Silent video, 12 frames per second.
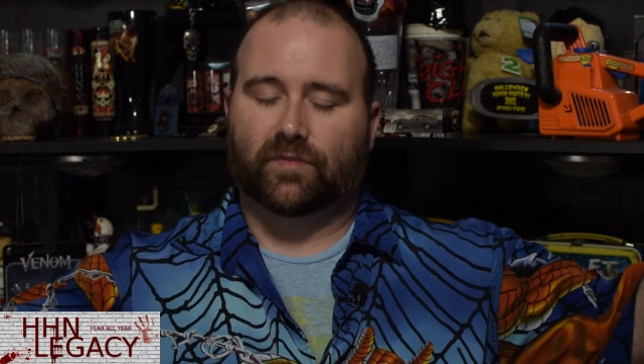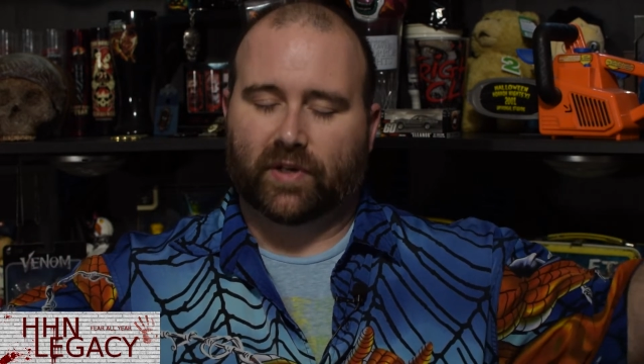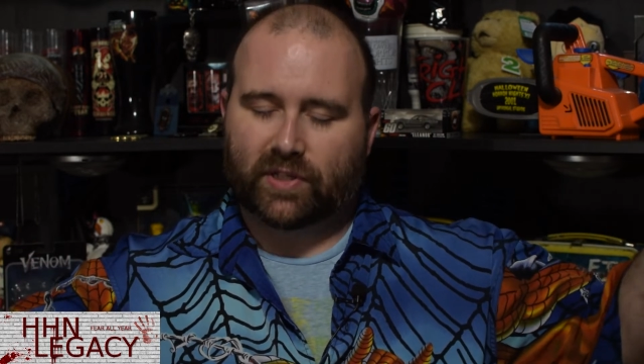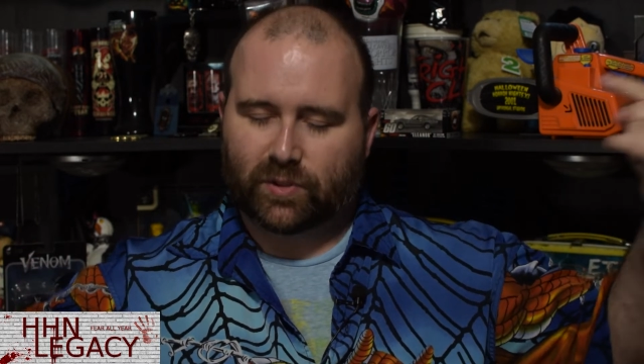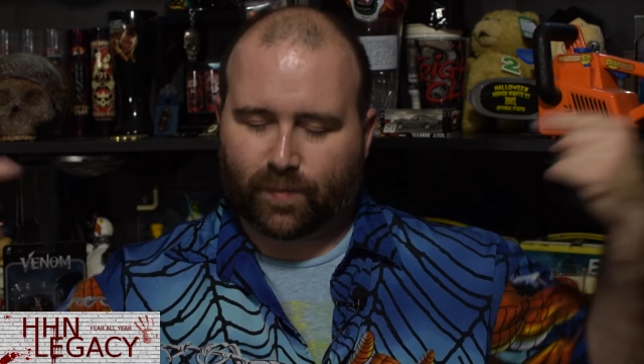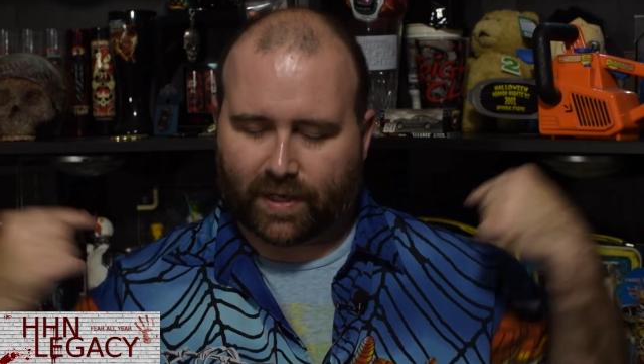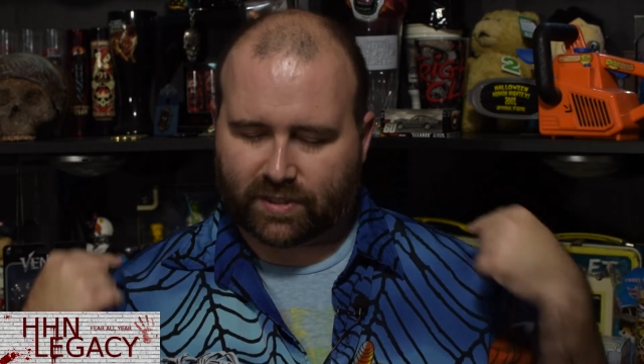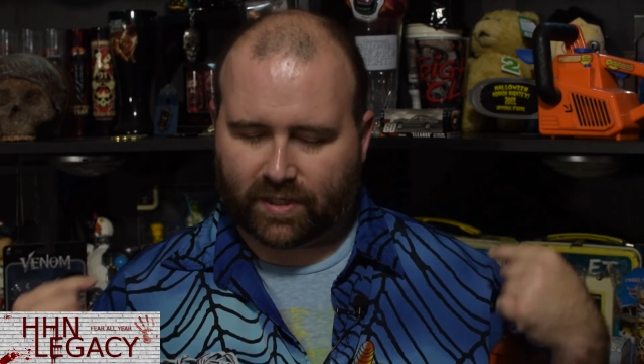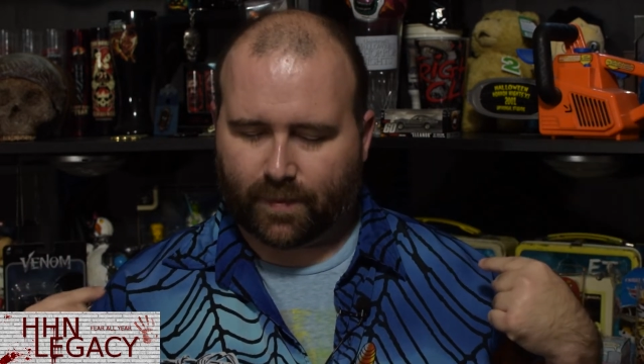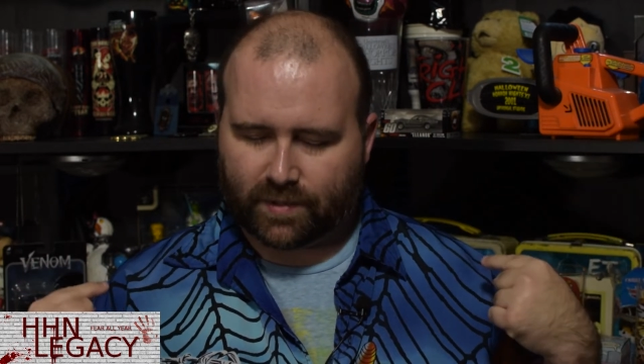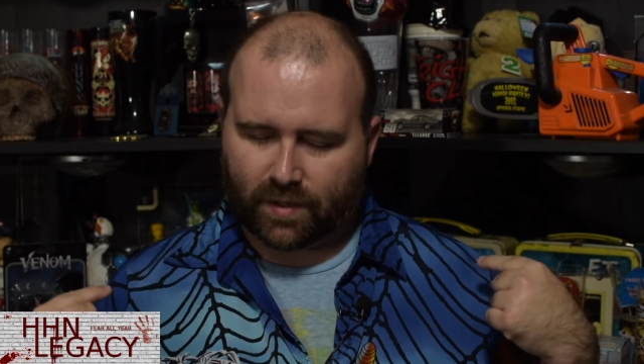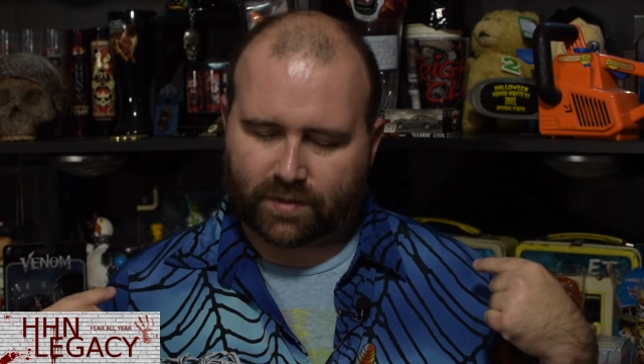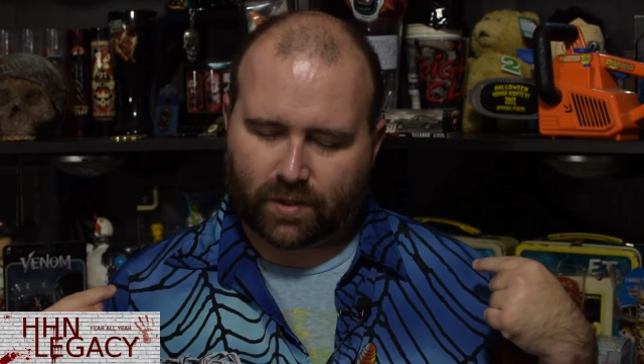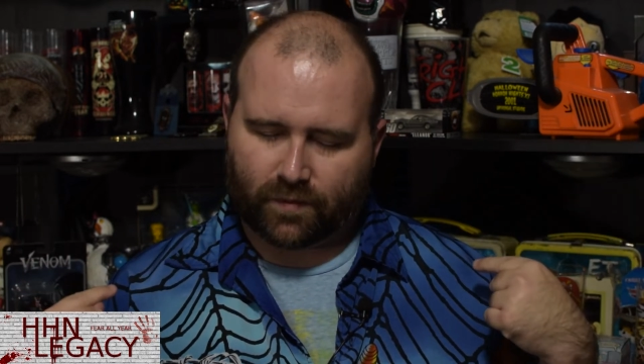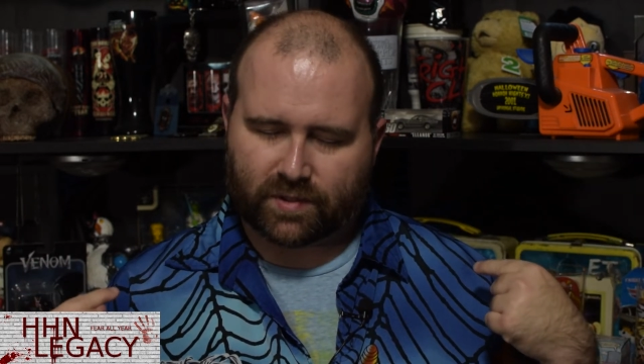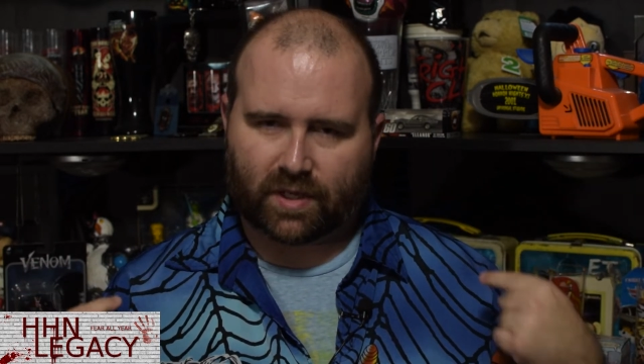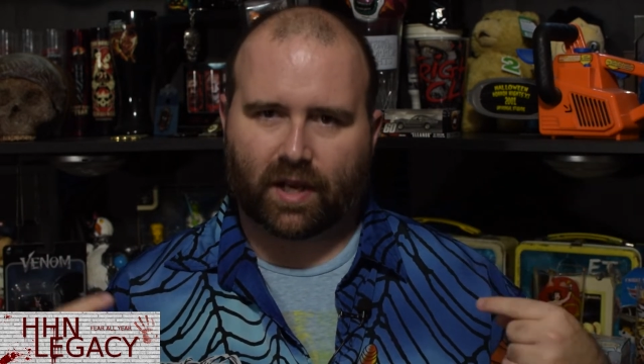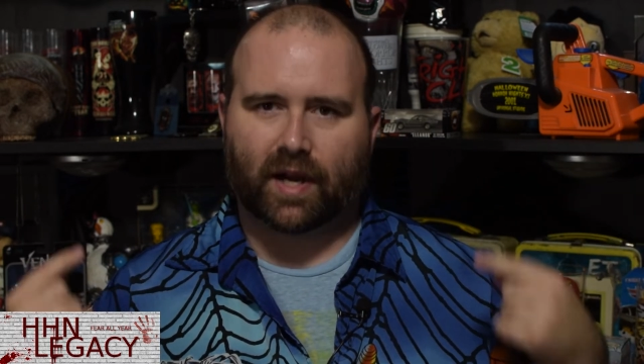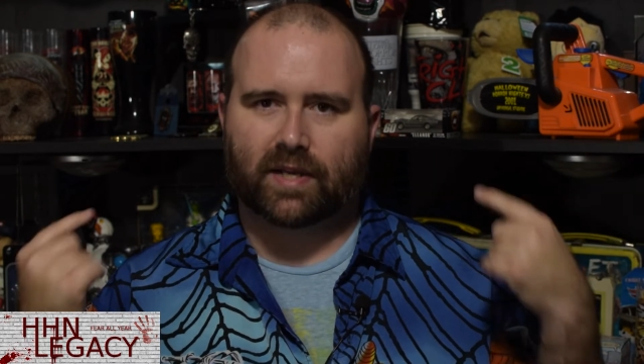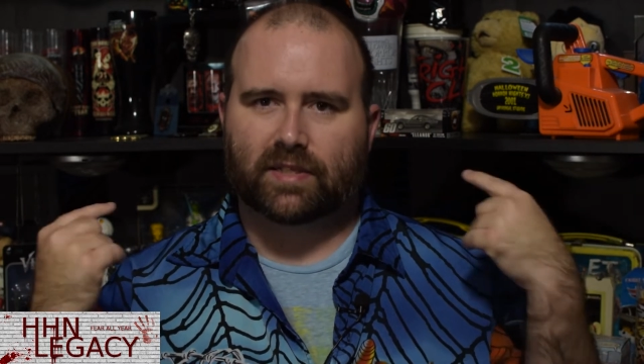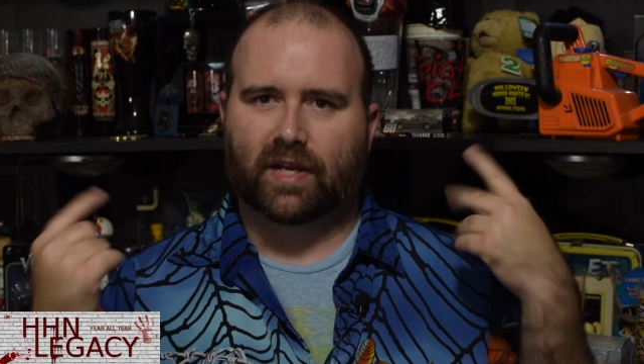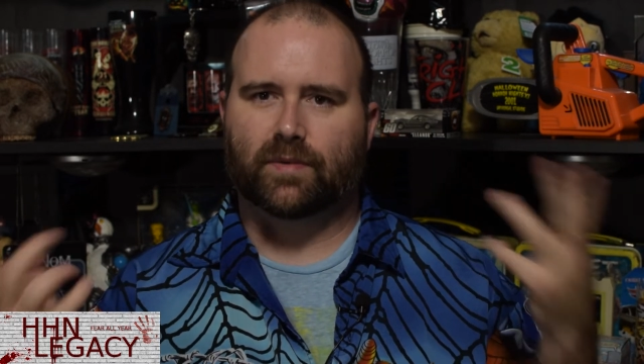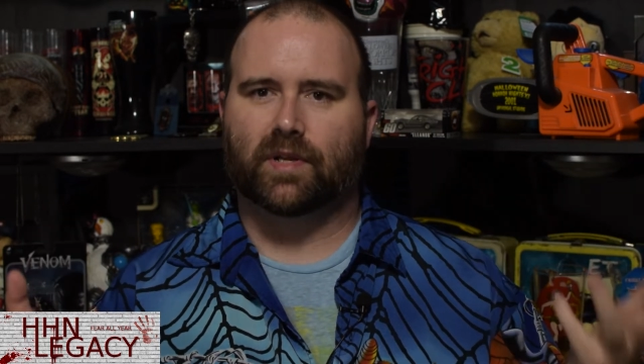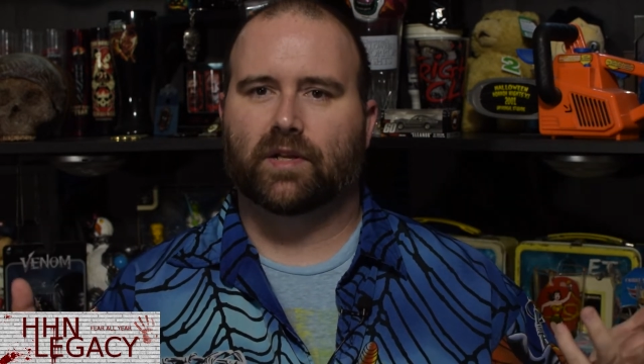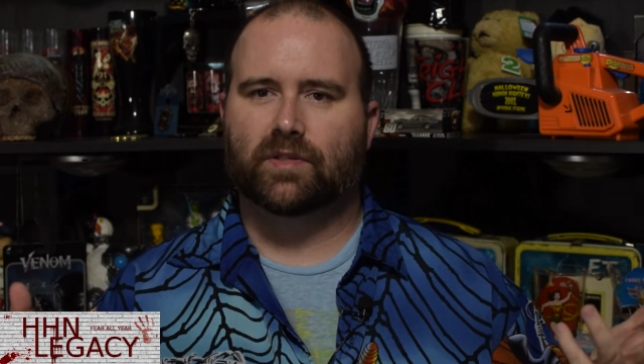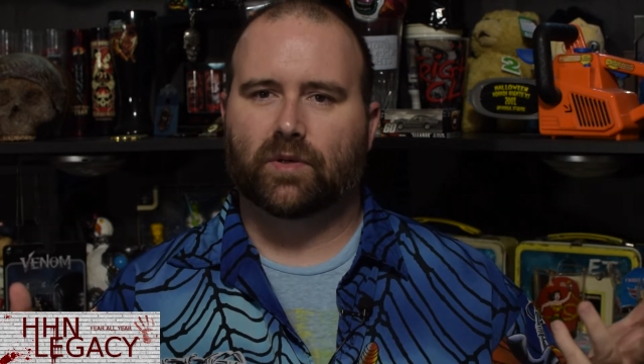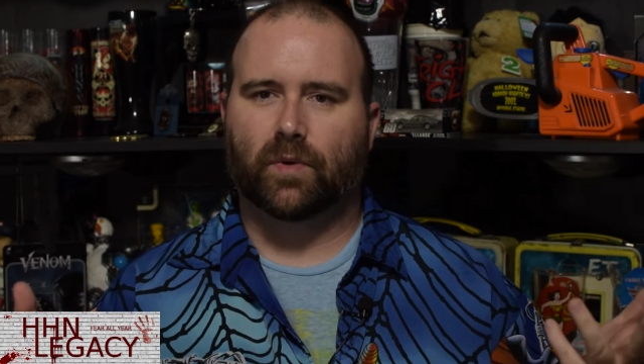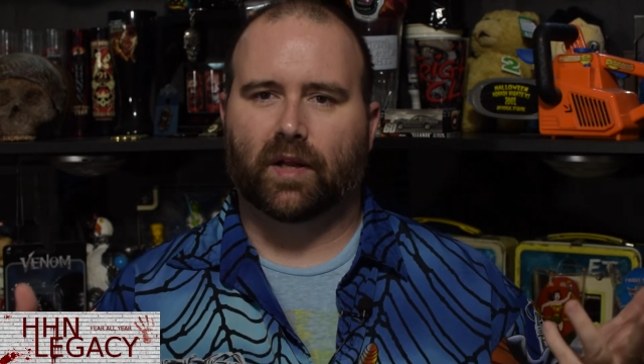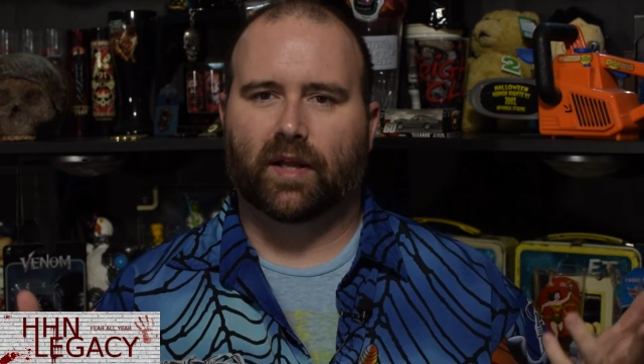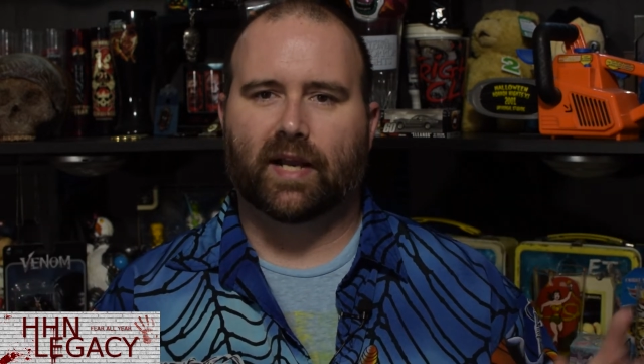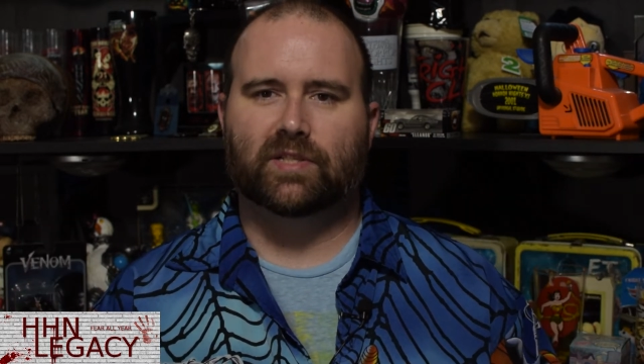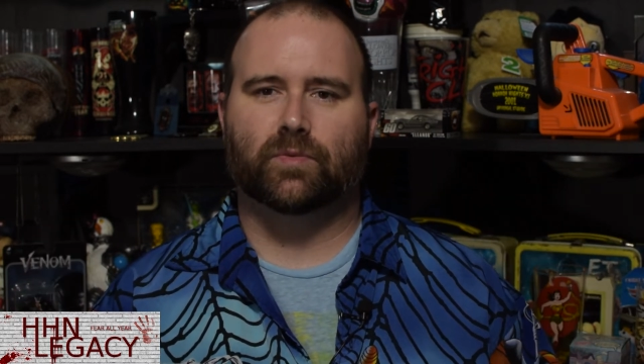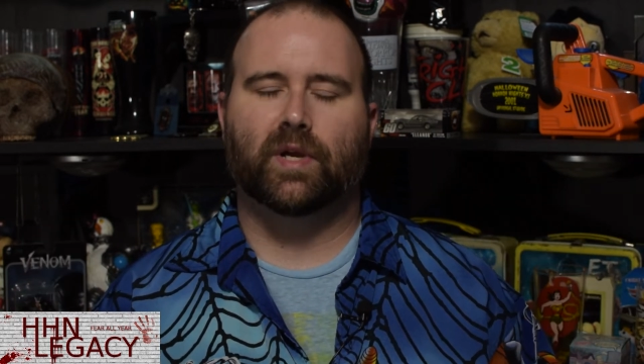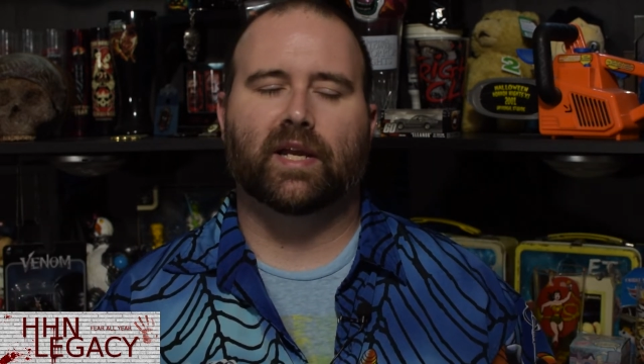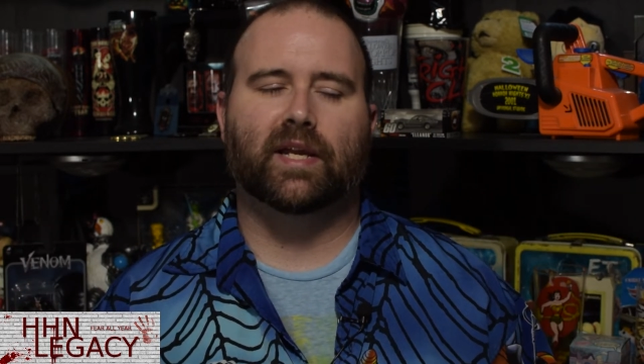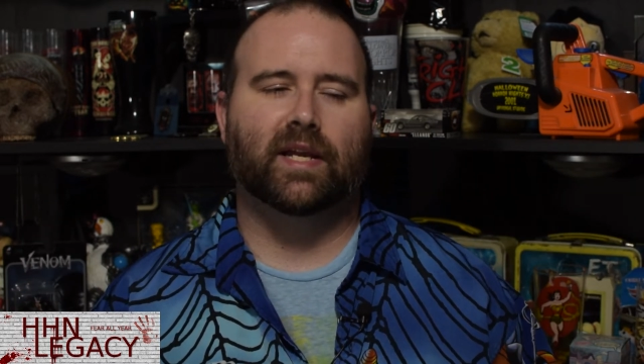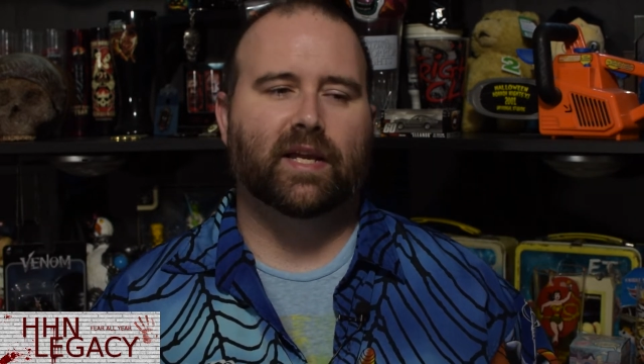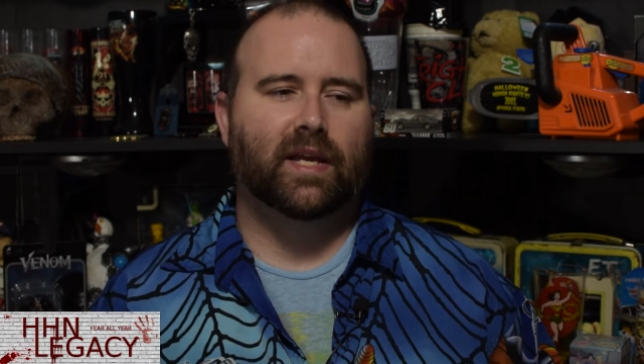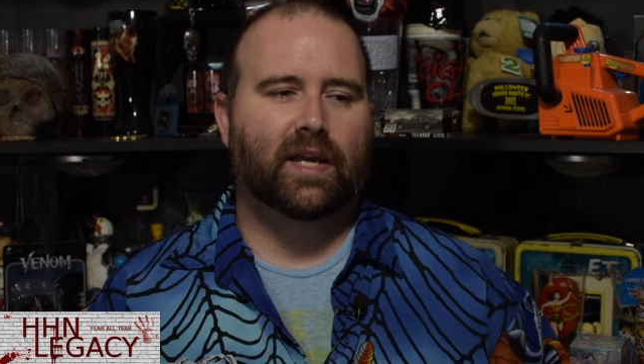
a very special episode of Topher's Log. I said I was going to do one last week,